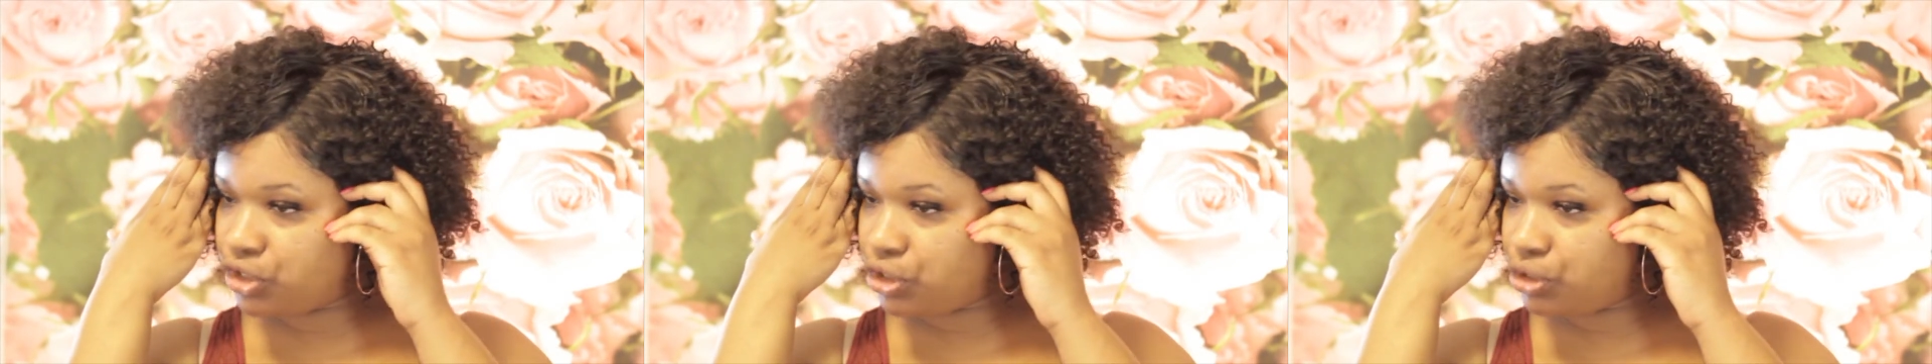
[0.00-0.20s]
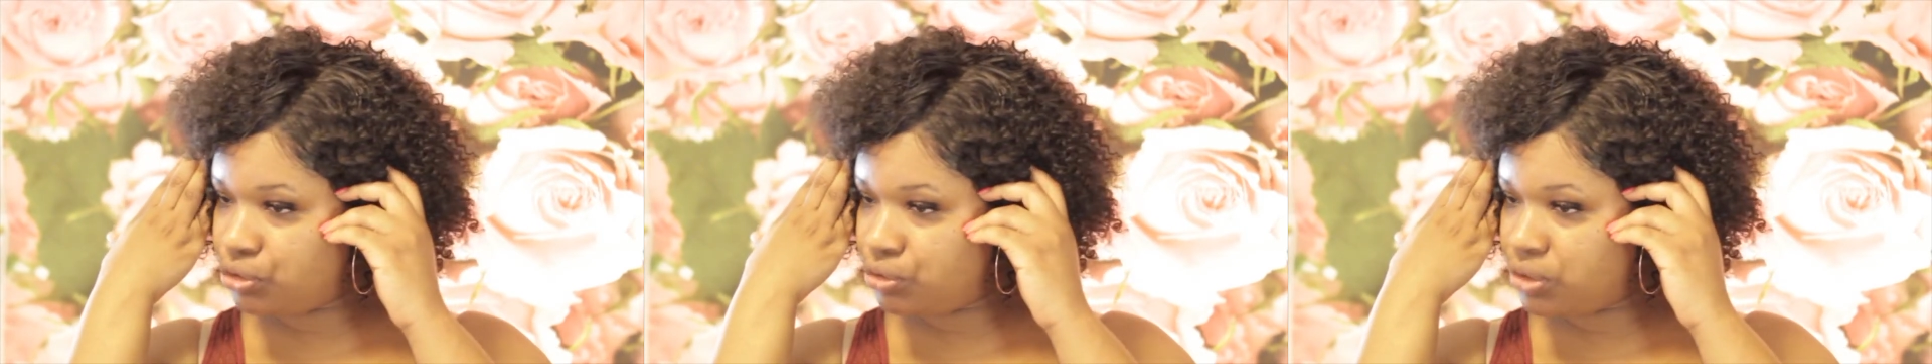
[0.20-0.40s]

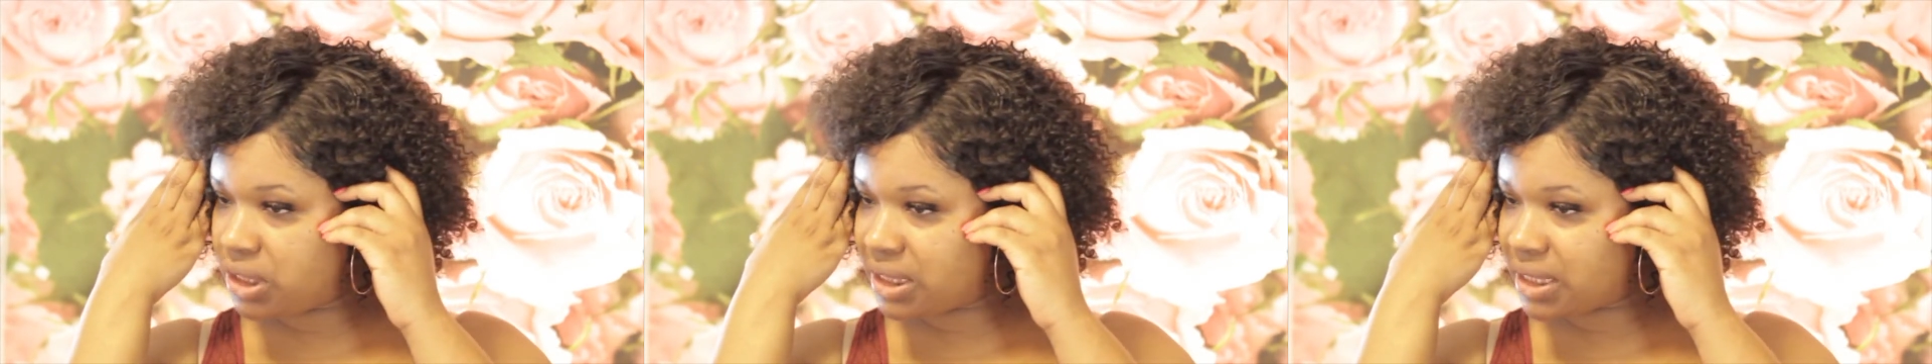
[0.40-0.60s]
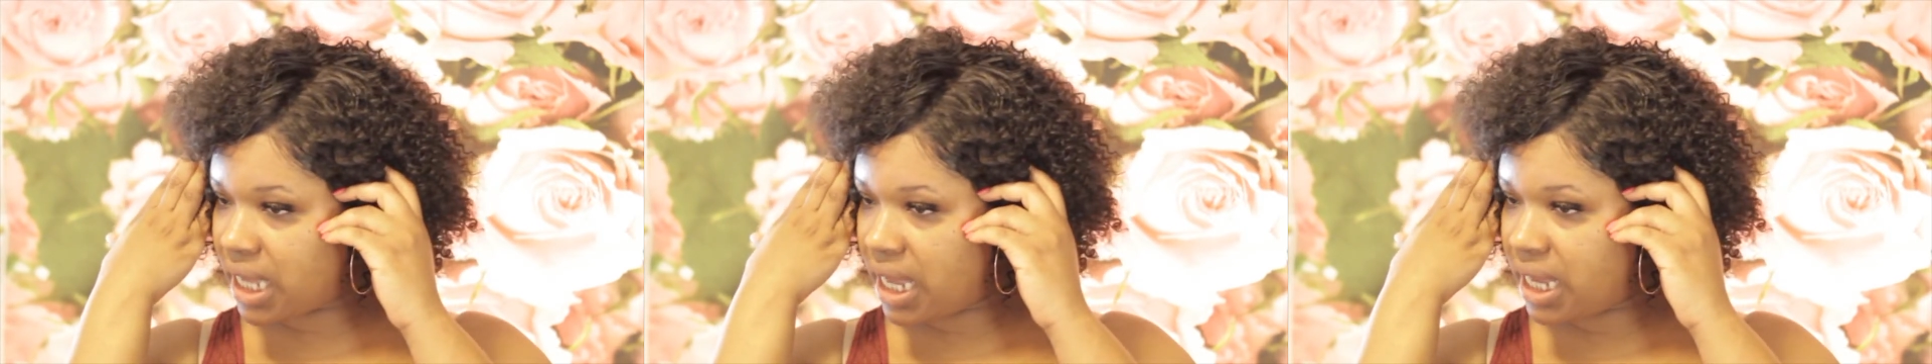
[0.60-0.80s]
do
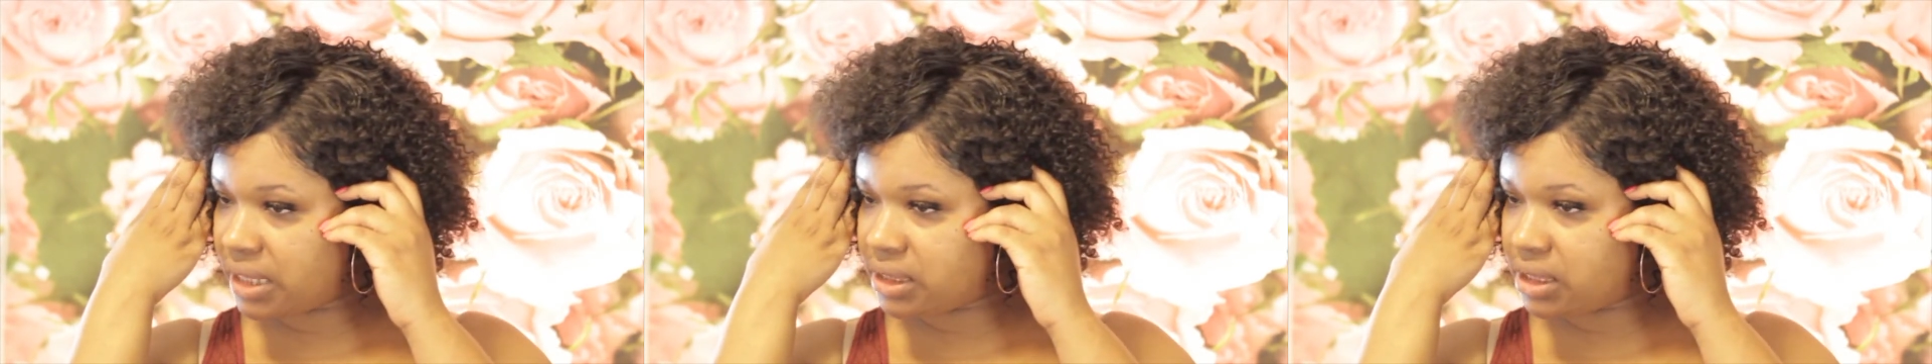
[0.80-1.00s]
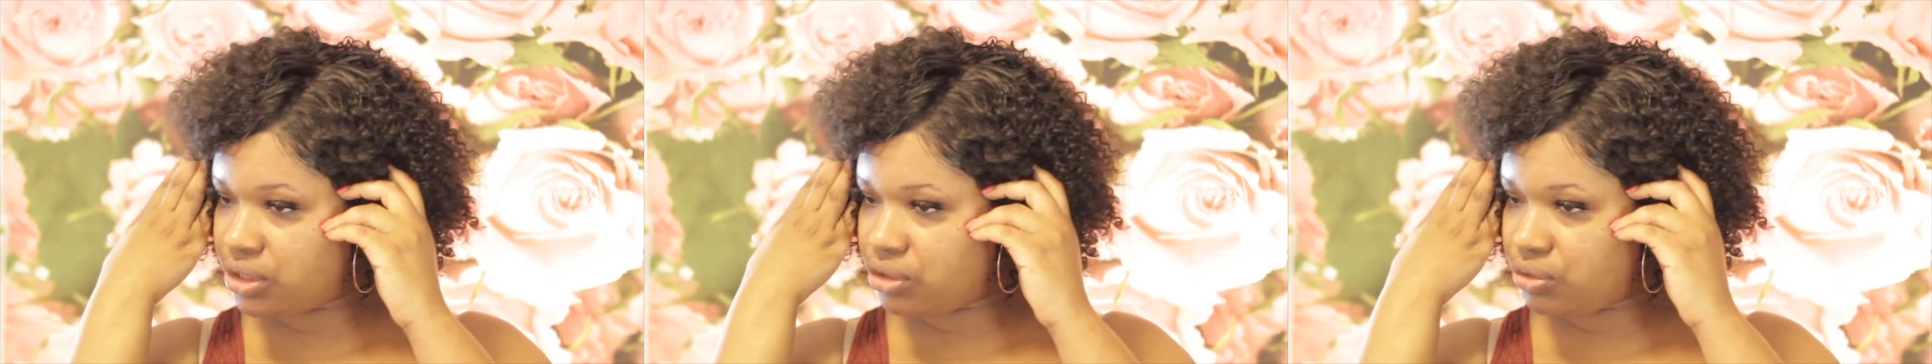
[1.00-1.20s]

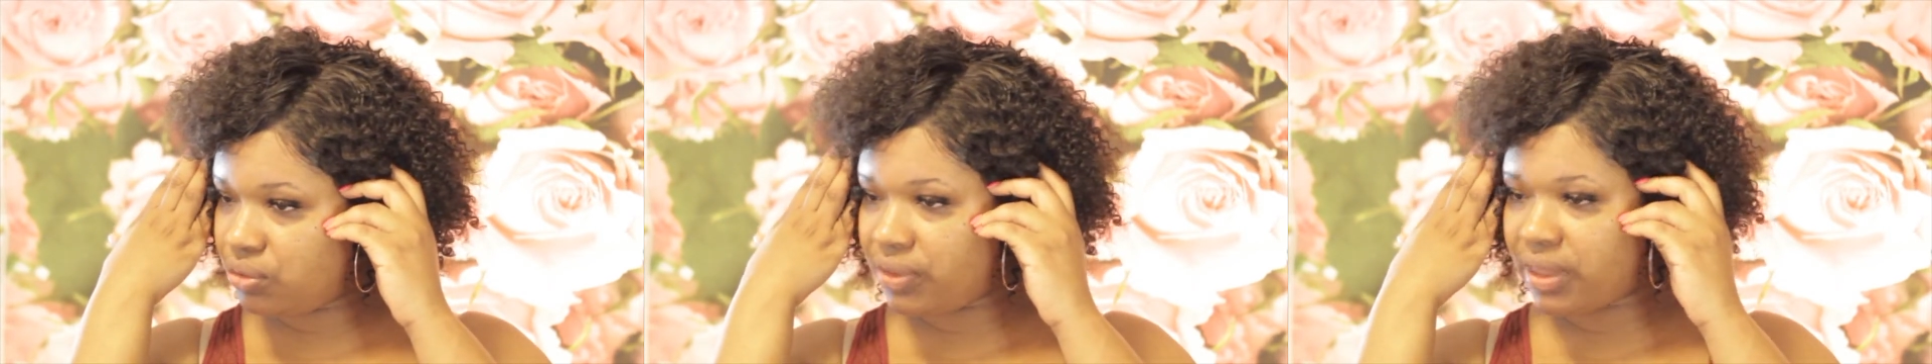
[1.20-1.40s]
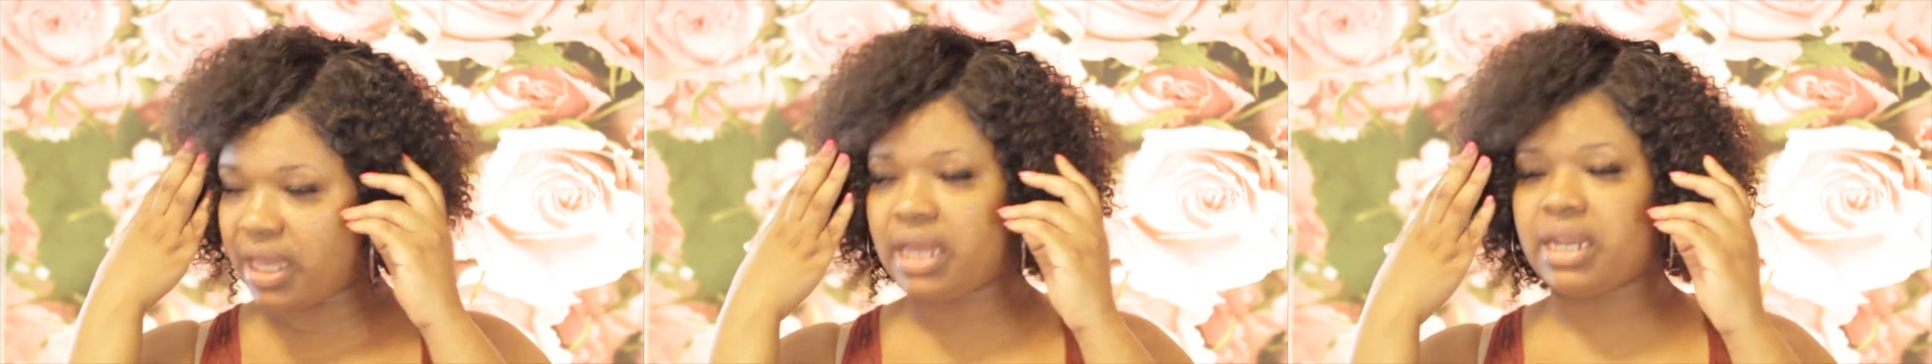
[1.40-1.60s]
decide to do
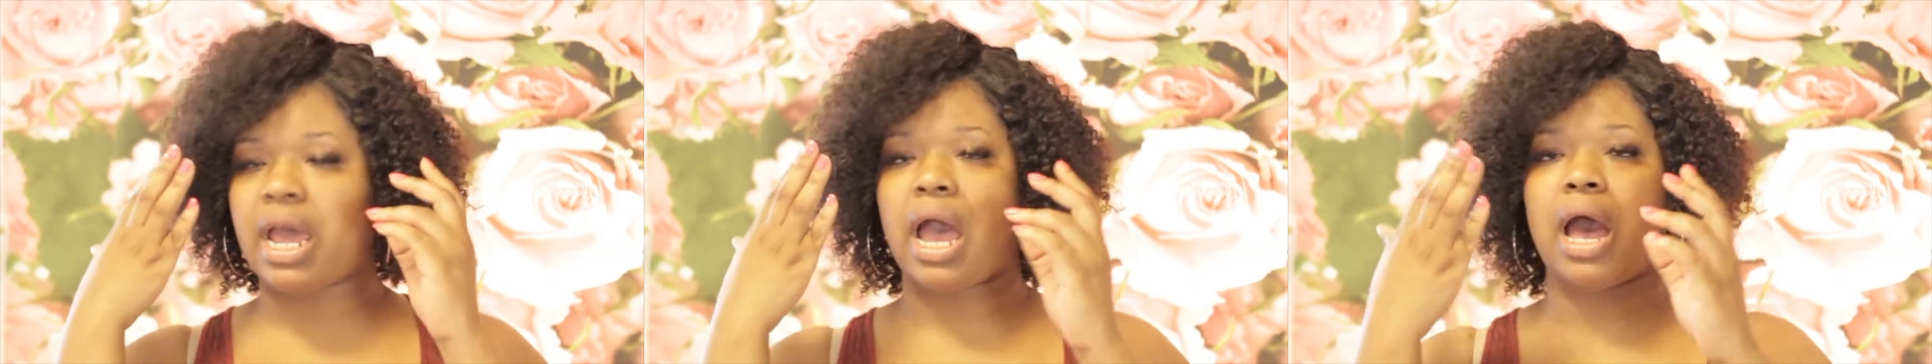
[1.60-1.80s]
that,